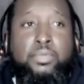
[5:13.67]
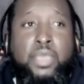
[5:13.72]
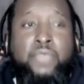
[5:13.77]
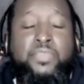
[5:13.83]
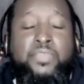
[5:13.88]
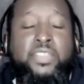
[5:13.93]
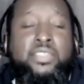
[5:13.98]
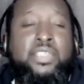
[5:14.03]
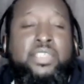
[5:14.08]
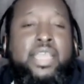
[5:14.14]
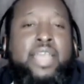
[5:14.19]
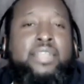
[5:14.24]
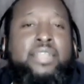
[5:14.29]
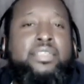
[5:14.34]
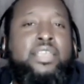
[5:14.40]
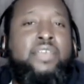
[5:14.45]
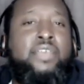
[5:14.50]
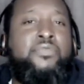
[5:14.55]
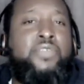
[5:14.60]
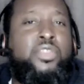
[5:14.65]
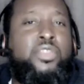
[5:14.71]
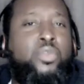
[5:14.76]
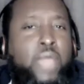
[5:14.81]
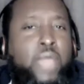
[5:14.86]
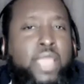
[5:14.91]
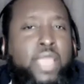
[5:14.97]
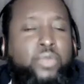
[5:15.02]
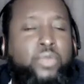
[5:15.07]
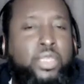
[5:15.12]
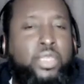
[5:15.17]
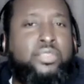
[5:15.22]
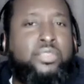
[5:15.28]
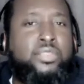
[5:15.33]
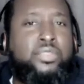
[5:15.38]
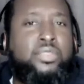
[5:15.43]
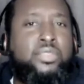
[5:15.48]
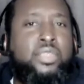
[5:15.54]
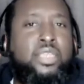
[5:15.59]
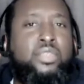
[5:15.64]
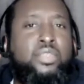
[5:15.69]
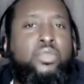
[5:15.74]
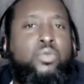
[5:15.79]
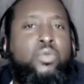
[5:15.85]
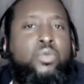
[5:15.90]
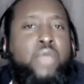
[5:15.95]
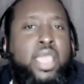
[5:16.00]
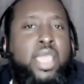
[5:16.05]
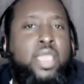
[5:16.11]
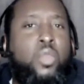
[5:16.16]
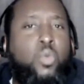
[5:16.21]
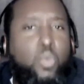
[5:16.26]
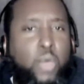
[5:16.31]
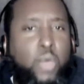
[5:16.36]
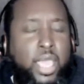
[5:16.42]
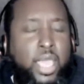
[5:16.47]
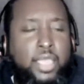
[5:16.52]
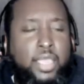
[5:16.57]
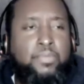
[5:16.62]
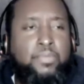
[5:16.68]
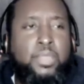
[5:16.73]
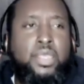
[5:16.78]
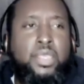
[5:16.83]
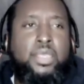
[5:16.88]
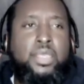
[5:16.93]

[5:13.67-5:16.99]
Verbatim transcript: but if it's not done for the right reasons in the right way,